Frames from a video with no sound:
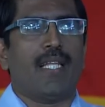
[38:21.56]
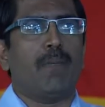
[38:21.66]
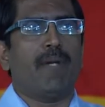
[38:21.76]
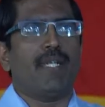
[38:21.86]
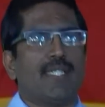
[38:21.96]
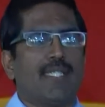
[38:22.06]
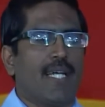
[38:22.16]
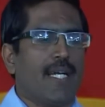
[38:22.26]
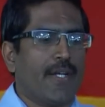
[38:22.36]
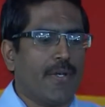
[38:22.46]
the person
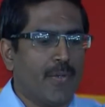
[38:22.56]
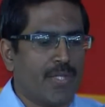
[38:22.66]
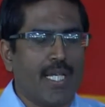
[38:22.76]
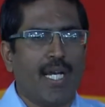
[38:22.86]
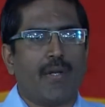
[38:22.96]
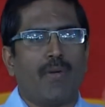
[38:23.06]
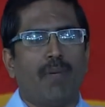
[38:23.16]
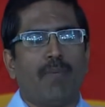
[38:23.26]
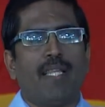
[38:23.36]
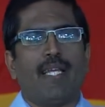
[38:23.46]
started using alcohol
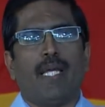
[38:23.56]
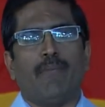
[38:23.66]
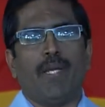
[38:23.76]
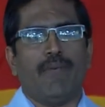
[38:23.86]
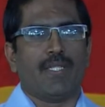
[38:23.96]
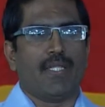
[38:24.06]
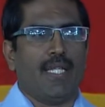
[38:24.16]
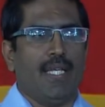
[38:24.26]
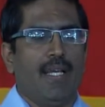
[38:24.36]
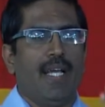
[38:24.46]
by the time he was in
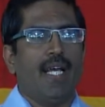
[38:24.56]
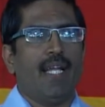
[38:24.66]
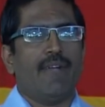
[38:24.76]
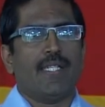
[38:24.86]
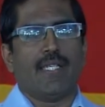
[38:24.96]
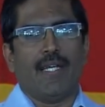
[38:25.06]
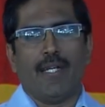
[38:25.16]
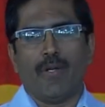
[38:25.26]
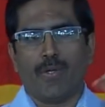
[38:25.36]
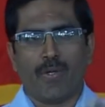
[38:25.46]
the 11th
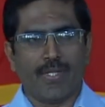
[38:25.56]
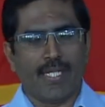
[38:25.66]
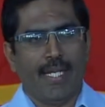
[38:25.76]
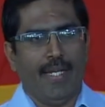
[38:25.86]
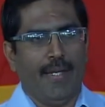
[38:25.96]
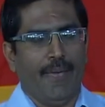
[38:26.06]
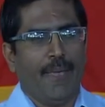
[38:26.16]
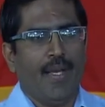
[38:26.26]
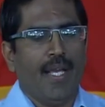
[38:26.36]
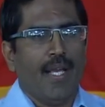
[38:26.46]
standard or 12th standard.
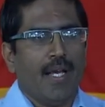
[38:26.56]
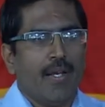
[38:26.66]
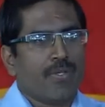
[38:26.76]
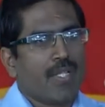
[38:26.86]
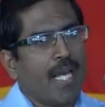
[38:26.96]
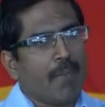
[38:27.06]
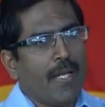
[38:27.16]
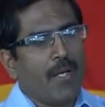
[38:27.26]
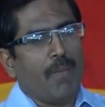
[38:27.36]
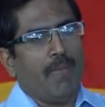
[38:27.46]
So that may
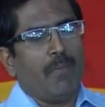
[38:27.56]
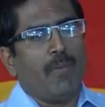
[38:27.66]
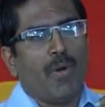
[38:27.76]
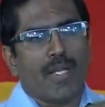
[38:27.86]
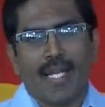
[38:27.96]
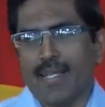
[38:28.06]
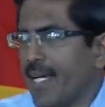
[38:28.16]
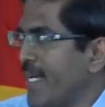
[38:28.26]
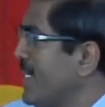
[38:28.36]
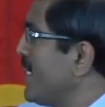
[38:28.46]
not be. More than that,